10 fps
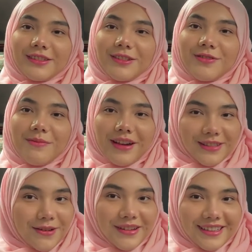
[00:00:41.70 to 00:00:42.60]
to my
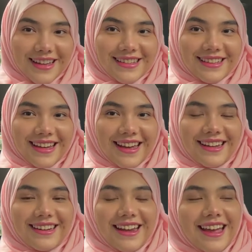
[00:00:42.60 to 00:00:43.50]
sewing class
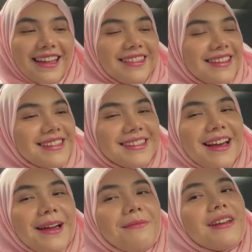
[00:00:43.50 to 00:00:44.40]
again, and this
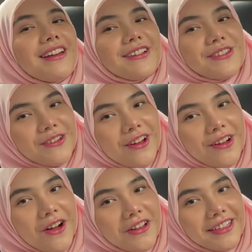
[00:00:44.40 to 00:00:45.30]
time it is not
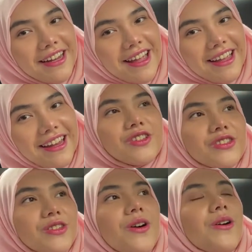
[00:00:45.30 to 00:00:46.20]
a holiday.
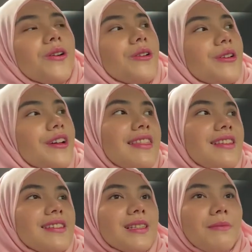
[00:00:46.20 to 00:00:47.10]
So
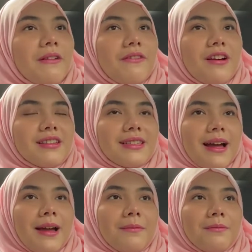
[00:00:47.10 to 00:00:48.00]
this is my first
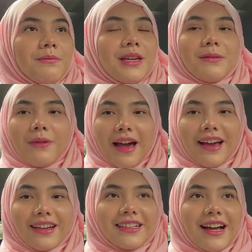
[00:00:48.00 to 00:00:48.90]
time being
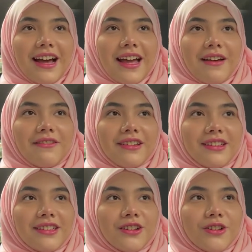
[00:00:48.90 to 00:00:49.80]
back. I
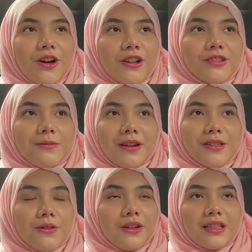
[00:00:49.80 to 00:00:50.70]
haven't gone to my
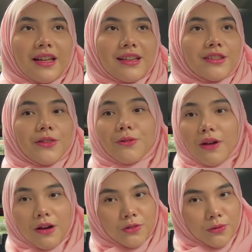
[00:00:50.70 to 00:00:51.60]
sewing class
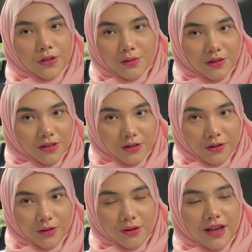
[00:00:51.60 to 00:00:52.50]
throughout
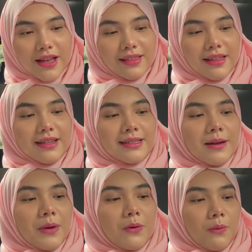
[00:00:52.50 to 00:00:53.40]
2022. The last
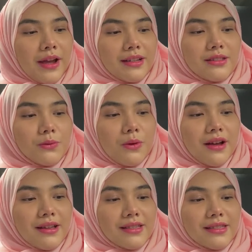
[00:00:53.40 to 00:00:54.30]
time I went
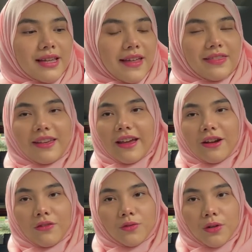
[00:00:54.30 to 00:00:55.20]
was at the
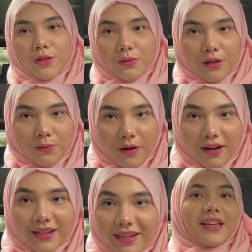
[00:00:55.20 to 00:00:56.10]
end of
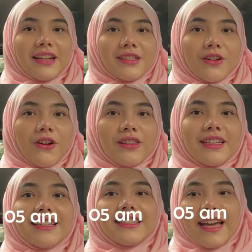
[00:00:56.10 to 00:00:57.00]
2021. It is
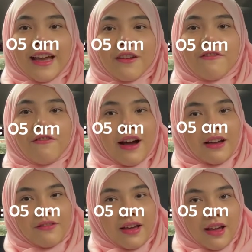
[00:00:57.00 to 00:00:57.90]
currently
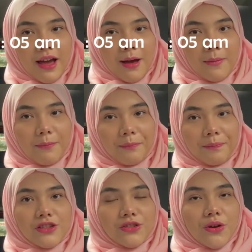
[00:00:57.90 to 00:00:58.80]
10:05
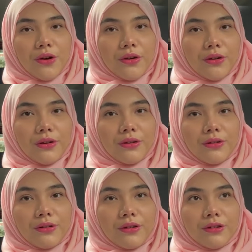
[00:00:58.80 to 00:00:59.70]
a.m.
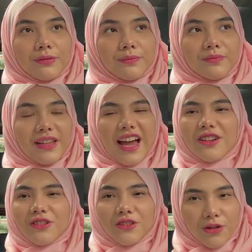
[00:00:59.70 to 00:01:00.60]
So I
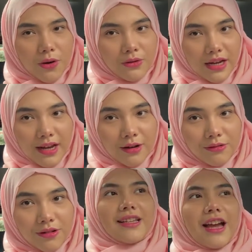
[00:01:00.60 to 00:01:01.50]
should go
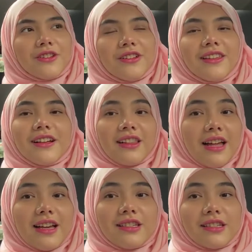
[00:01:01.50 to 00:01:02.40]
now. Actually, the
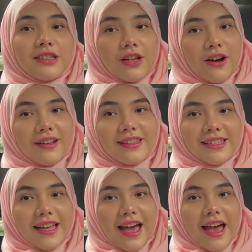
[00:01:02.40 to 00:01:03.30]
class
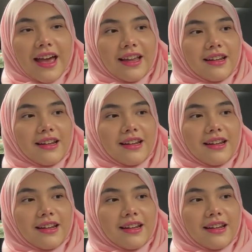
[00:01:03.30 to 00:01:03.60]
starts at